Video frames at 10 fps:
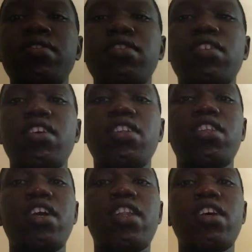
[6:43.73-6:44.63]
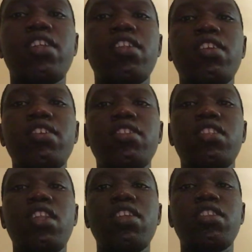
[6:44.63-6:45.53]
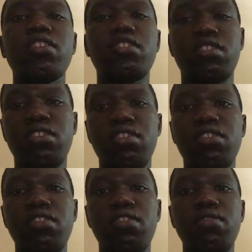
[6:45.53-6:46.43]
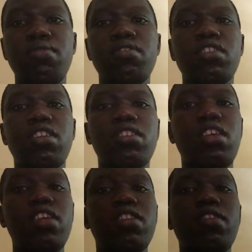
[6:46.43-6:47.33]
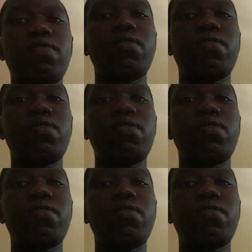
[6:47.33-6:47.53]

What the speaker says: Yeah, there are really talented youths and talented